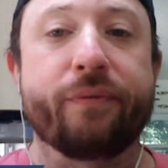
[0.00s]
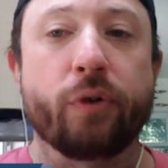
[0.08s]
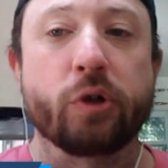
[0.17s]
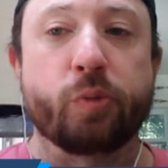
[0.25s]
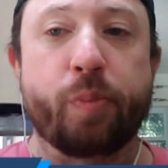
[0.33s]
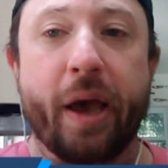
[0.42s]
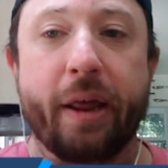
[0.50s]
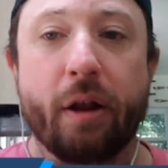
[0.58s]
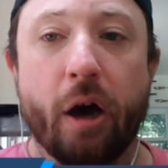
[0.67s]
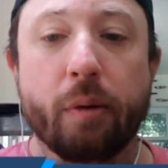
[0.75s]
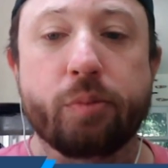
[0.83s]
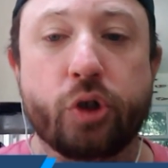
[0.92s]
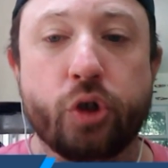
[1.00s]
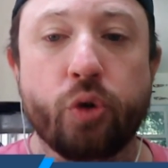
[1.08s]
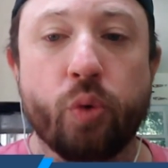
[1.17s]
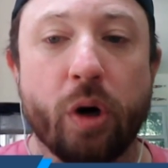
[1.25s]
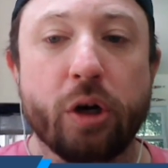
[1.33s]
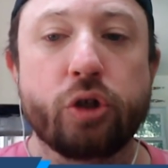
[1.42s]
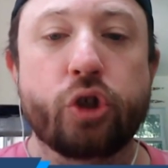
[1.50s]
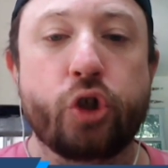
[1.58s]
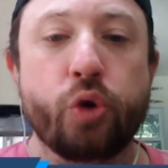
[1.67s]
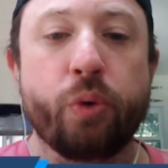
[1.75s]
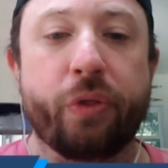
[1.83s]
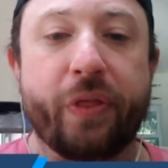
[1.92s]
first bet up to
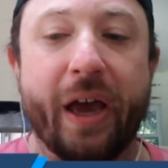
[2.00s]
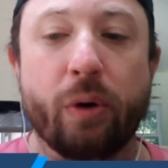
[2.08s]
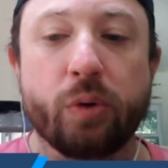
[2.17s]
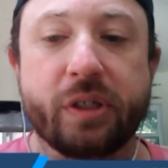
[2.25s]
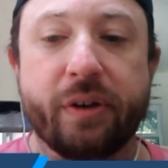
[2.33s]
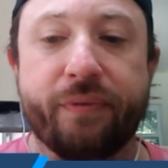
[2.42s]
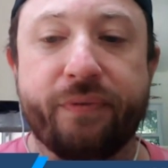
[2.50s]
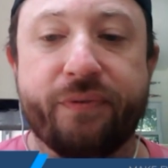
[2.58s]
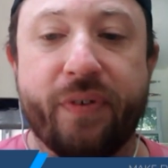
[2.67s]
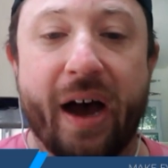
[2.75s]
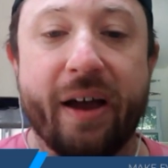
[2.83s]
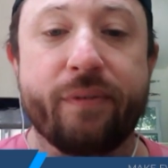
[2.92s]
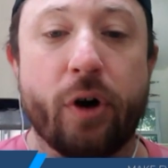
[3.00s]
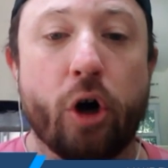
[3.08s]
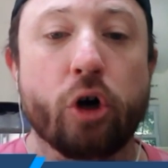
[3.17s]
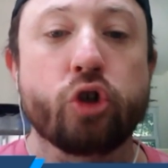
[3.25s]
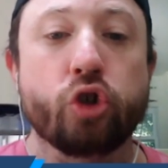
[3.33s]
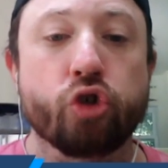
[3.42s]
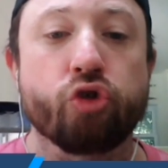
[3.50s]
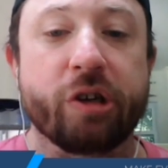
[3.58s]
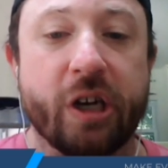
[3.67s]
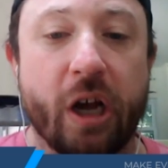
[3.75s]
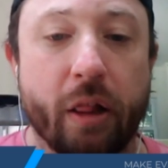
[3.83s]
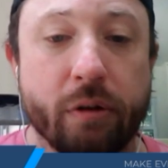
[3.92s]

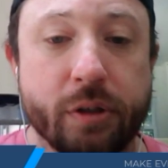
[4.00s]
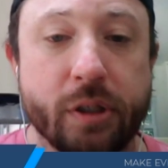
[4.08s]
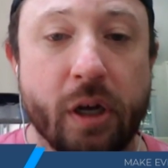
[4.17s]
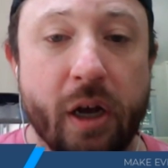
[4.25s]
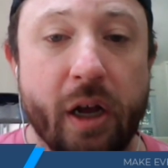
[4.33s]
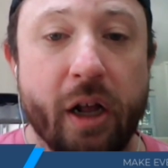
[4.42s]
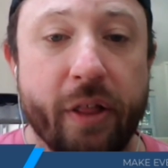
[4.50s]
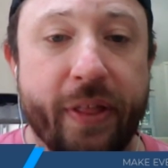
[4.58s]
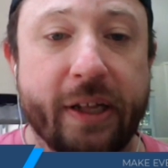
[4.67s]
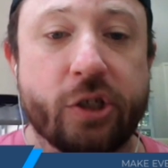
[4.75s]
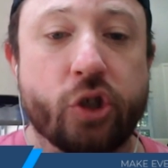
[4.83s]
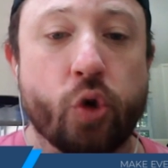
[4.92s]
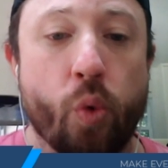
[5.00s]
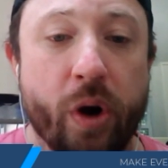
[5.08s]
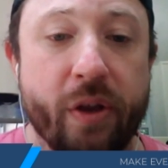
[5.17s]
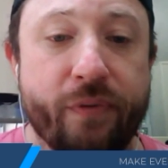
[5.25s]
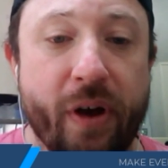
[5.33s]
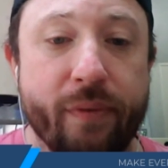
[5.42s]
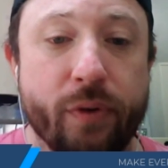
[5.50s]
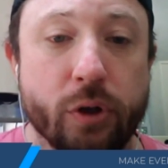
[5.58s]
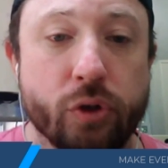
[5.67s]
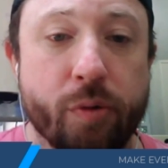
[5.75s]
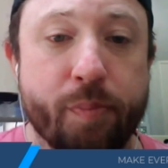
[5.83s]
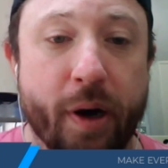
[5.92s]
$2,500. That's
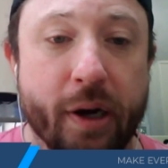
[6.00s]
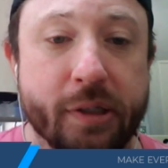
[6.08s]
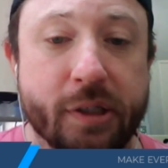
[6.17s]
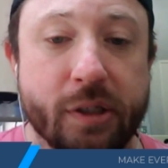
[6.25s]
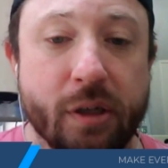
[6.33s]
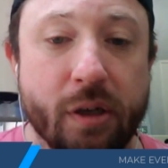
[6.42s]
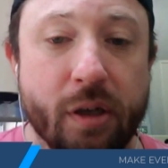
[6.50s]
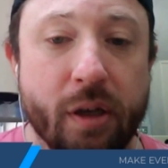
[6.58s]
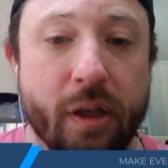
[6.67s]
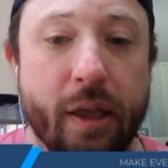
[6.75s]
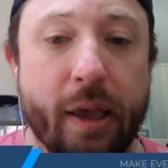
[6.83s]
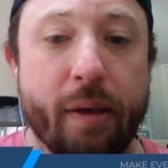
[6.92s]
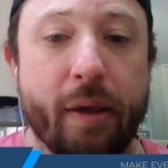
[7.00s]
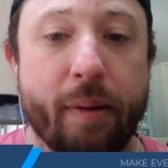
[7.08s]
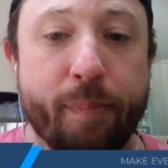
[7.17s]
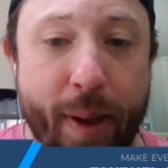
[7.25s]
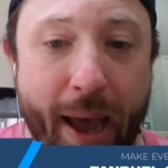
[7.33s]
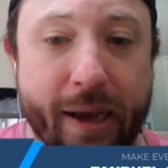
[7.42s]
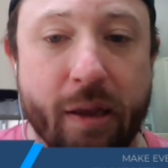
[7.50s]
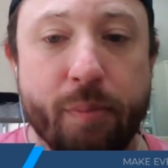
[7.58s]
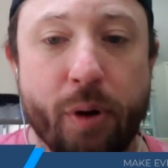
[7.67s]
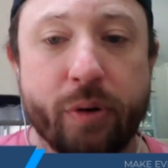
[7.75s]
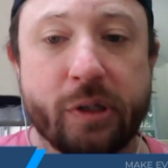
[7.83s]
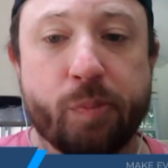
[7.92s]
$2,500 back in
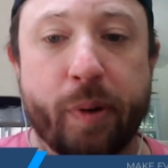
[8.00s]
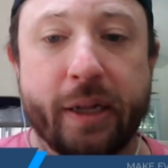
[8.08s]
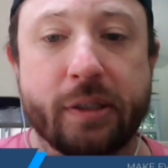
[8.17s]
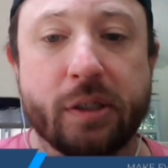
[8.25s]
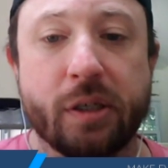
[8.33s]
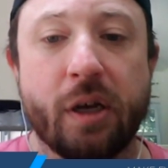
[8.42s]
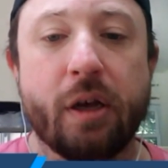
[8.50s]
bonus bets